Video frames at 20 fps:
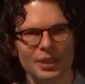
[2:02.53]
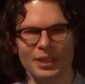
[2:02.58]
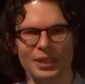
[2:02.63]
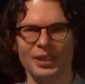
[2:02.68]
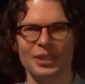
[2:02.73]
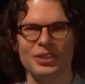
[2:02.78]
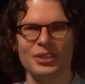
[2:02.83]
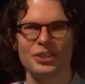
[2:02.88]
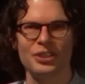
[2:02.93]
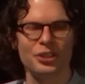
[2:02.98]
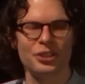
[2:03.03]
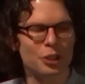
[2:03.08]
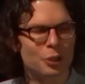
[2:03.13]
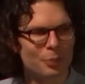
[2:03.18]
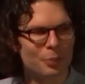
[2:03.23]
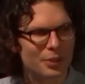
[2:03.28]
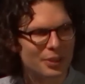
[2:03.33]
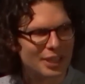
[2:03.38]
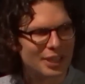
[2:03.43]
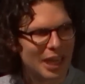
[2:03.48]

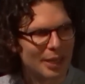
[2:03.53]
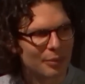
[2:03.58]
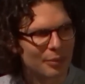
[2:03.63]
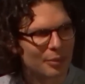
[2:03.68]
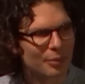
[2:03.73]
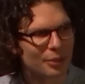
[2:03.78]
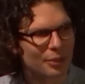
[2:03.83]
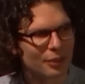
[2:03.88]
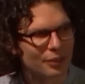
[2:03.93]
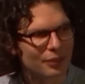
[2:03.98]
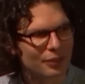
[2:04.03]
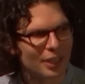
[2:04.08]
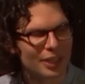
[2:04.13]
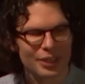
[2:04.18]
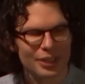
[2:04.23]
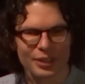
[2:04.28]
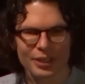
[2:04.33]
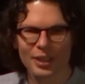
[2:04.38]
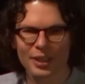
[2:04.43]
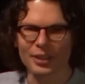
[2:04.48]
stupid camera move, like
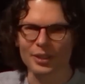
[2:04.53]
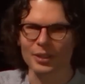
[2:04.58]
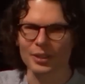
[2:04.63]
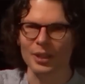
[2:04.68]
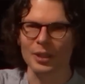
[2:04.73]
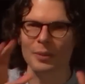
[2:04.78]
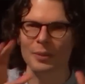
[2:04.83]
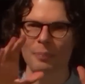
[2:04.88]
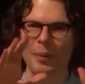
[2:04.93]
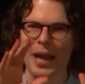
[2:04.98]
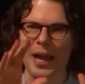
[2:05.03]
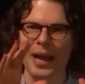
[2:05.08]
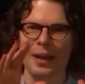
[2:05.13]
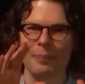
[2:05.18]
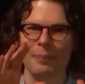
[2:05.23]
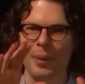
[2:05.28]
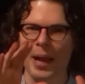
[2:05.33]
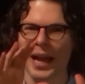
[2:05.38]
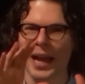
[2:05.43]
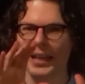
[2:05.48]

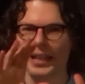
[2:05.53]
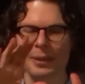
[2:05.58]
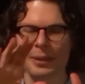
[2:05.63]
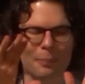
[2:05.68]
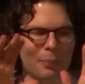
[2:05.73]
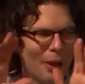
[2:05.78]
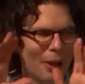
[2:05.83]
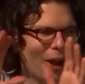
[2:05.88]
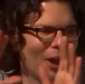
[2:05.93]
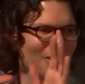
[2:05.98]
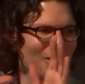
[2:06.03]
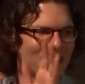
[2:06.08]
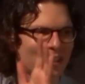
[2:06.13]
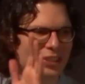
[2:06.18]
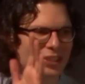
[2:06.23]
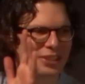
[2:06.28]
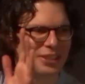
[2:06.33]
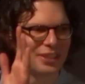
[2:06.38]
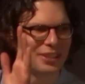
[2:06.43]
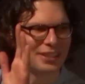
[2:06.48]
panning past
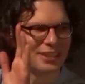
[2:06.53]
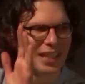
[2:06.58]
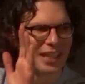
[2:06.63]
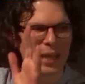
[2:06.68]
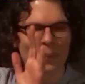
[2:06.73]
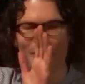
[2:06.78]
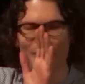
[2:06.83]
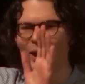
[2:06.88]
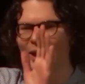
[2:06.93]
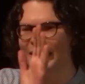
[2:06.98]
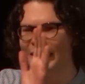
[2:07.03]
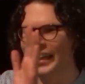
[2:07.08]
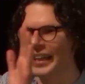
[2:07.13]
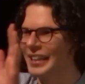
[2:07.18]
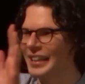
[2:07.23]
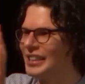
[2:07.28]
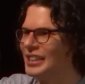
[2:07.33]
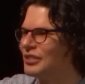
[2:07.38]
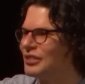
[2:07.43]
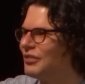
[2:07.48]
Dame Eileen
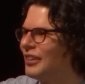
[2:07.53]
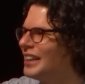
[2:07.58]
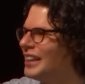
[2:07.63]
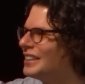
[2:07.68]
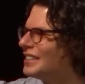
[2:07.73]
Atkins' face.